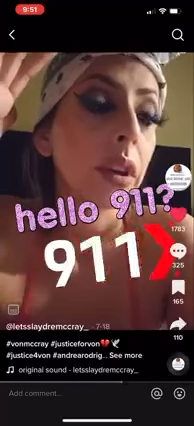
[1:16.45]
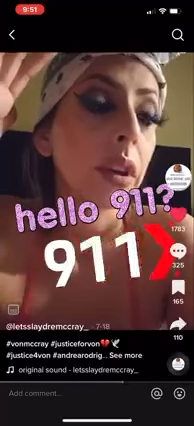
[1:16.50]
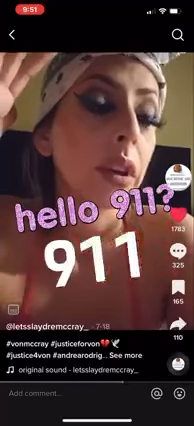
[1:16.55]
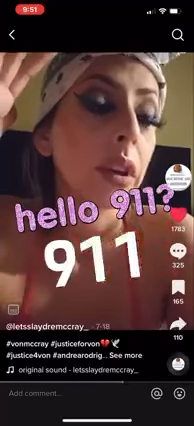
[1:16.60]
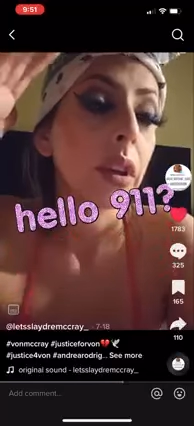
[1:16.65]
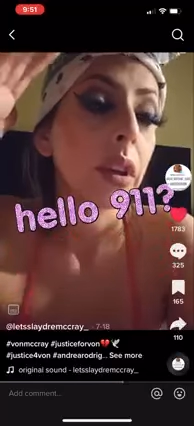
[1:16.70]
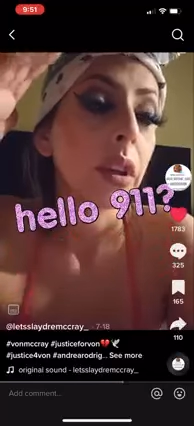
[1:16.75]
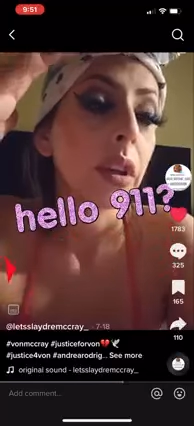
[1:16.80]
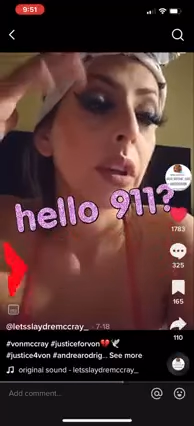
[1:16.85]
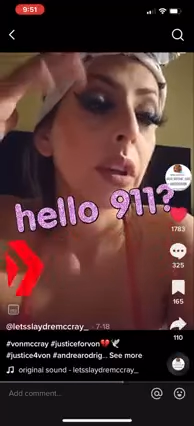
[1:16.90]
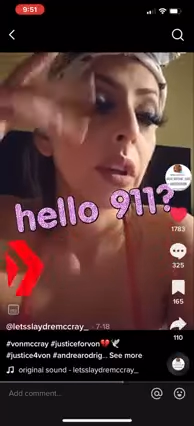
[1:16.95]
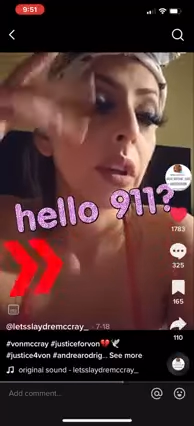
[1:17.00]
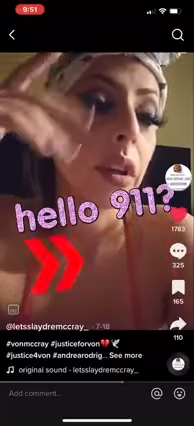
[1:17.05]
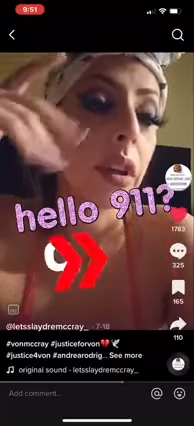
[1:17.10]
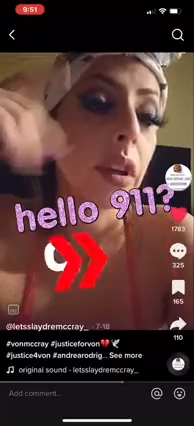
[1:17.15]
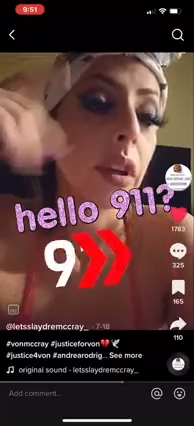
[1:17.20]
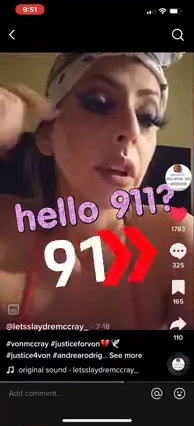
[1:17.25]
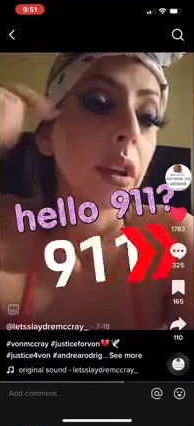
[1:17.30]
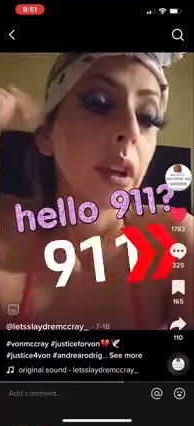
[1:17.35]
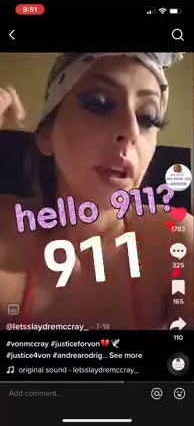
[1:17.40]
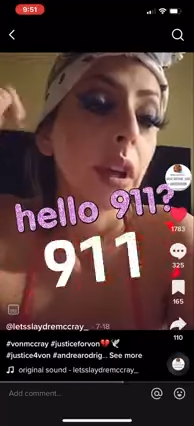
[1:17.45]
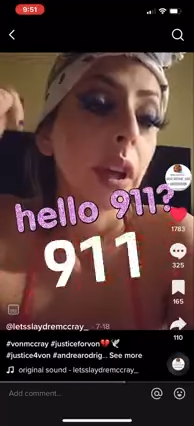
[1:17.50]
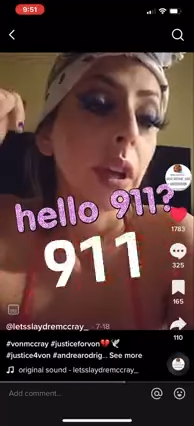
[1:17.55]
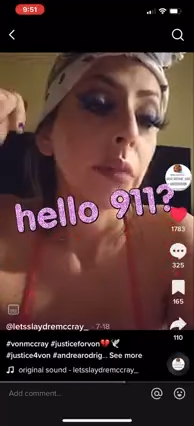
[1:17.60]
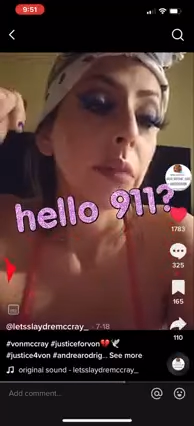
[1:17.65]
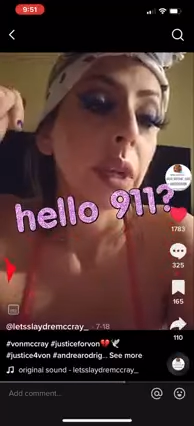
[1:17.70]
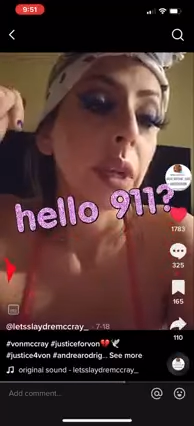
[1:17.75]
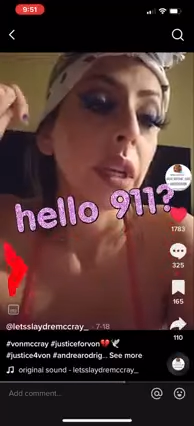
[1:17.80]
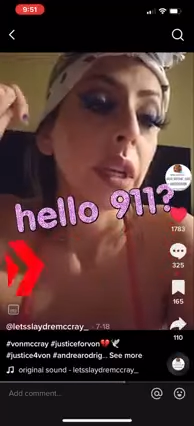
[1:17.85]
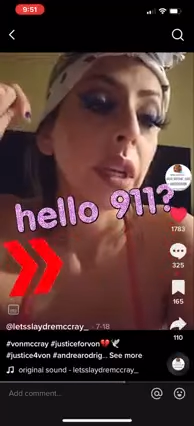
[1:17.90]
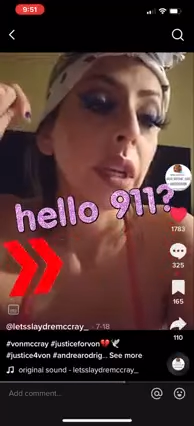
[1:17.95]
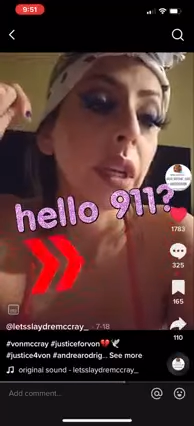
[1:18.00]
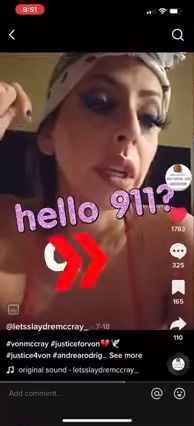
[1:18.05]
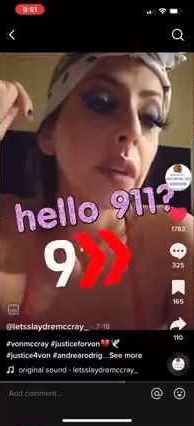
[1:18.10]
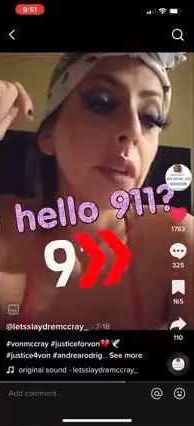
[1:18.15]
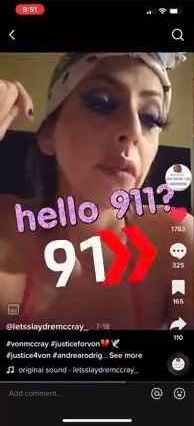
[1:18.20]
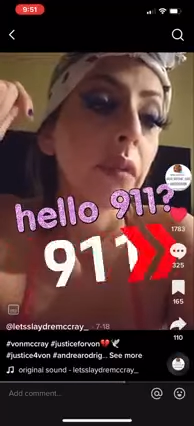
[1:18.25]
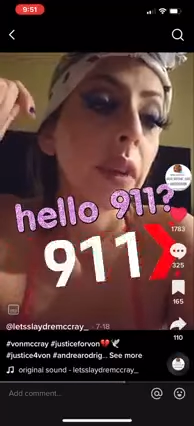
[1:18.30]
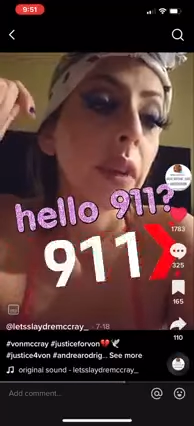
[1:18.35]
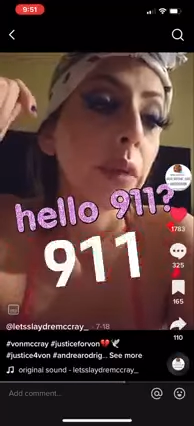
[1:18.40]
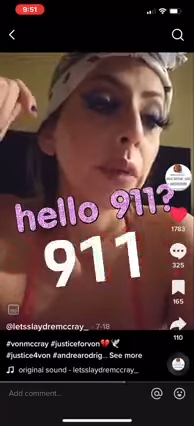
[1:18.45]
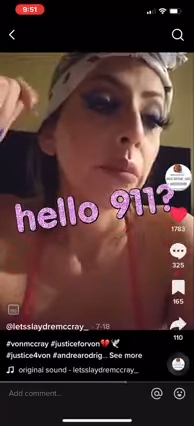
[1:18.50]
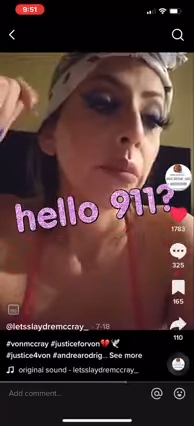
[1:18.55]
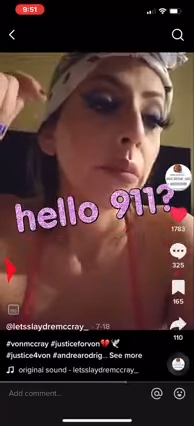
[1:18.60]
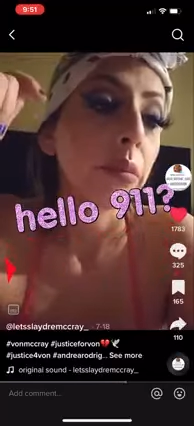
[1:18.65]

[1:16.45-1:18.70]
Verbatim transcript: I'm going to give him,